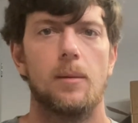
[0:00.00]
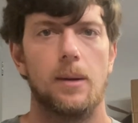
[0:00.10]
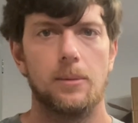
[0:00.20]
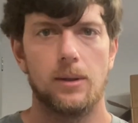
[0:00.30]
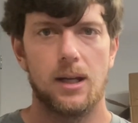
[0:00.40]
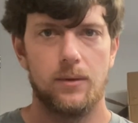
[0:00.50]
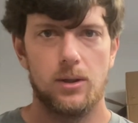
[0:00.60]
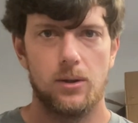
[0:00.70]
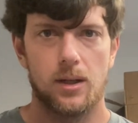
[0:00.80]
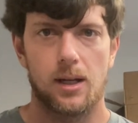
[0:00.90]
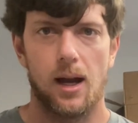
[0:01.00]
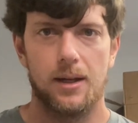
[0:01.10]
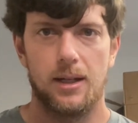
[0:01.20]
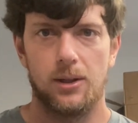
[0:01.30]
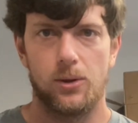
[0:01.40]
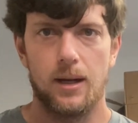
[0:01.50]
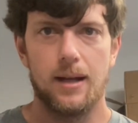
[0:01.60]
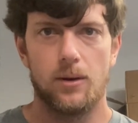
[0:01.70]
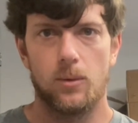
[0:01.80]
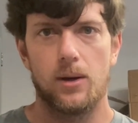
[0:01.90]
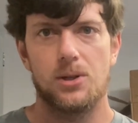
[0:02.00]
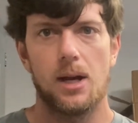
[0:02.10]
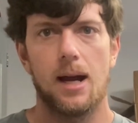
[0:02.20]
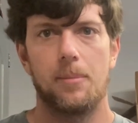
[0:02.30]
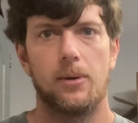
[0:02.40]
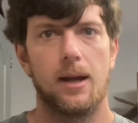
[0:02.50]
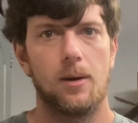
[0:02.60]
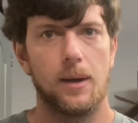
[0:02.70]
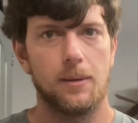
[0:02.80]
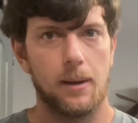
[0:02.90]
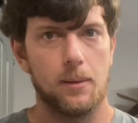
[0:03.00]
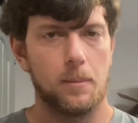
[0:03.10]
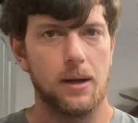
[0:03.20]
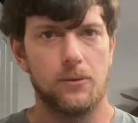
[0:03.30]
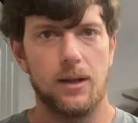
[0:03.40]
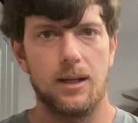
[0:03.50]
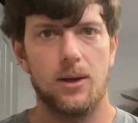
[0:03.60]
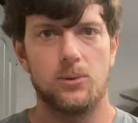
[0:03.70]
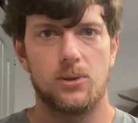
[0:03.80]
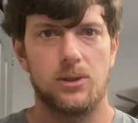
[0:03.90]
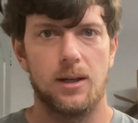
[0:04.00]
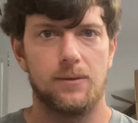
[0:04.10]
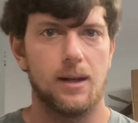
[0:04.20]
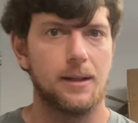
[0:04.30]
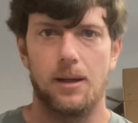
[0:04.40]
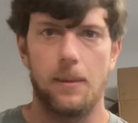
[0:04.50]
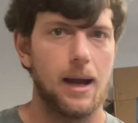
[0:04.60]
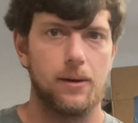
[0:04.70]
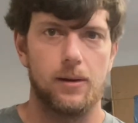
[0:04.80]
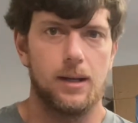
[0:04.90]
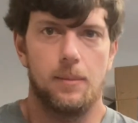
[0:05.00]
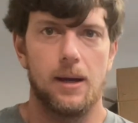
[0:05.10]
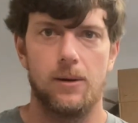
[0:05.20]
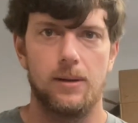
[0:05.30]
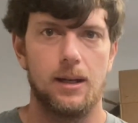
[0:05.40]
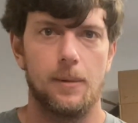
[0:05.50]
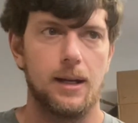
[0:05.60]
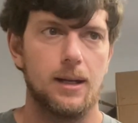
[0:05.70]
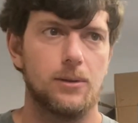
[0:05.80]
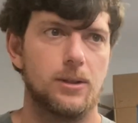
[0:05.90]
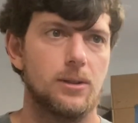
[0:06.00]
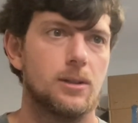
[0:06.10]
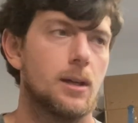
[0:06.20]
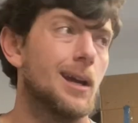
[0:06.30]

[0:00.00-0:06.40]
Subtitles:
People giving you a content creator workshop on how to make better videos and stuff. Not that mine are any better than anybody else's,